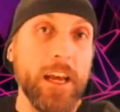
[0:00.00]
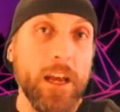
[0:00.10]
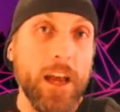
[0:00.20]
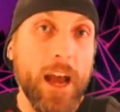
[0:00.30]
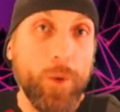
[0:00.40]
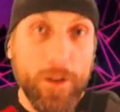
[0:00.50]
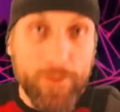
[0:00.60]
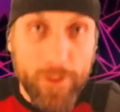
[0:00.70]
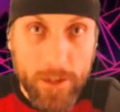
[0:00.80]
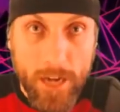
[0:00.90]

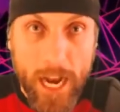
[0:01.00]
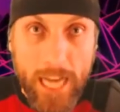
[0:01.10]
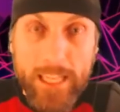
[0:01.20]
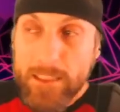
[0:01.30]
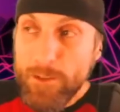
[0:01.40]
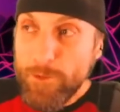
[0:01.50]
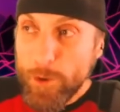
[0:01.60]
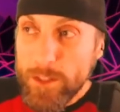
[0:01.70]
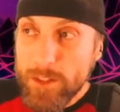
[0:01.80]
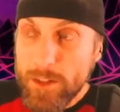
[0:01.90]
However, I like to
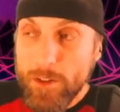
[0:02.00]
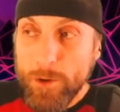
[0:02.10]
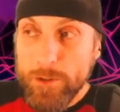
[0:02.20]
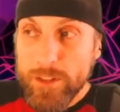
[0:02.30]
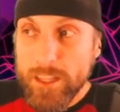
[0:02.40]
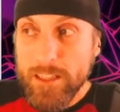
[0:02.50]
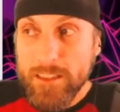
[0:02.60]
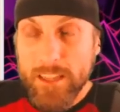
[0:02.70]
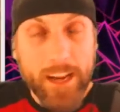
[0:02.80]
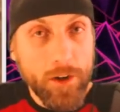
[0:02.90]
focus on those things
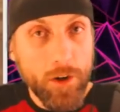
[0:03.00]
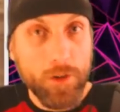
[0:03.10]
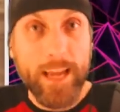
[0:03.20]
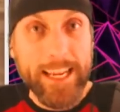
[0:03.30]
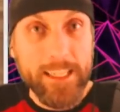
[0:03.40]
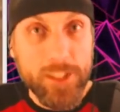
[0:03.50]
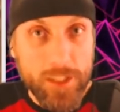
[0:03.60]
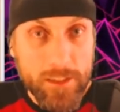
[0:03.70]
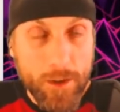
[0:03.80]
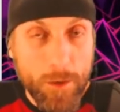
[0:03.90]
that I call
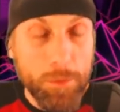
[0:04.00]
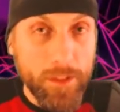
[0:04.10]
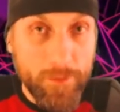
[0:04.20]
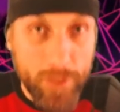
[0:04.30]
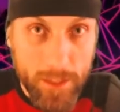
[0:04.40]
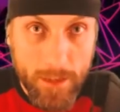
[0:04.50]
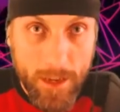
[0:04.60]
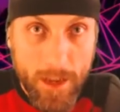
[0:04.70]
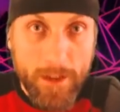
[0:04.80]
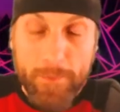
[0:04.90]
ancient oblivion,
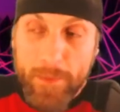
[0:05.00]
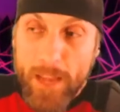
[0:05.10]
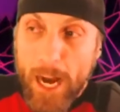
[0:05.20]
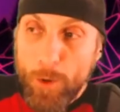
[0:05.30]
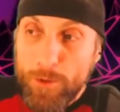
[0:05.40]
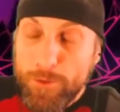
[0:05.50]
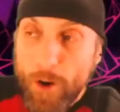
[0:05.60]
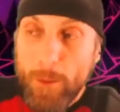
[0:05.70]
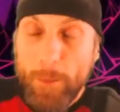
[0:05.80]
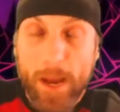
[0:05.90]
our
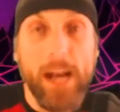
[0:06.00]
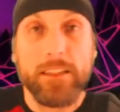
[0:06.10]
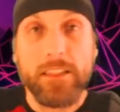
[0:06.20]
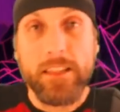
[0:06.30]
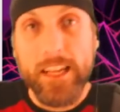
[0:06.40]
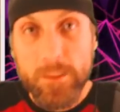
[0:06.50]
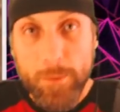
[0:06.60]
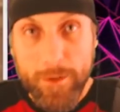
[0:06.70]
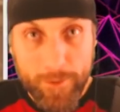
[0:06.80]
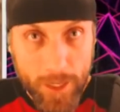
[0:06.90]
far past that has
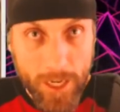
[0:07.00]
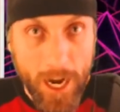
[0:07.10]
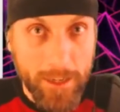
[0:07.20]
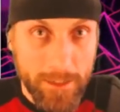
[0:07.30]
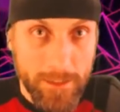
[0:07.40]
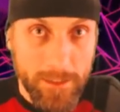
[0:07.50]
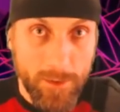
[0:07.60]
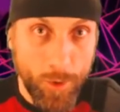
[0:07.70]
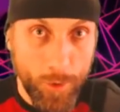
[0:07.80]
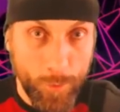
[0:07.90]
been forgotten
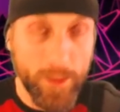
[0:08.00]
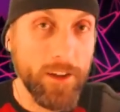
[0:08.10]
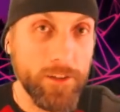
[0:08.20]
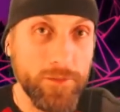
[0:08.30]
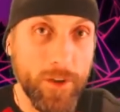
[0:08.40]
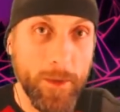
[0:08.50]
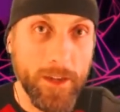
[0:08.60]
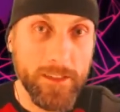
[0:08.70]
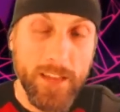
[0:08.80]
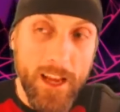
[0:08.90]
or withheld from us.